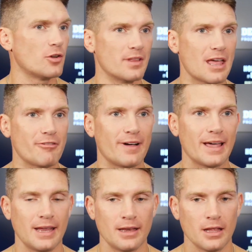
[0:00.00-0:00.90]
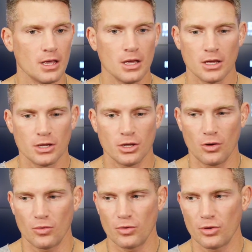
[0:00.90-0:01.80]
during that fight, and you
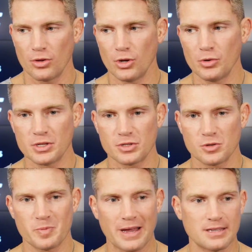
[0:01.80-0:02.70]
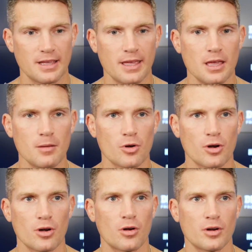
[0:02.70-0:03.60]
know, no disrespect to him
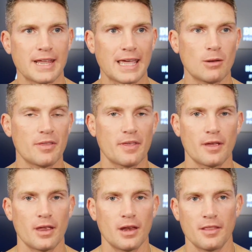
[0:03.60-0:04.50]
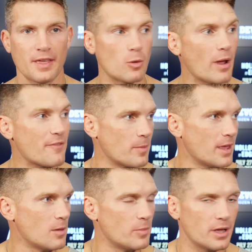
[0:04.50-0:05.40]
or, or taking anything anything away from
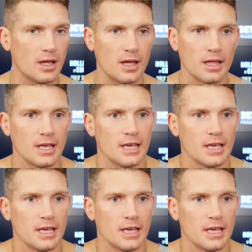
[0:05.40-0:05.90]
him, but uh,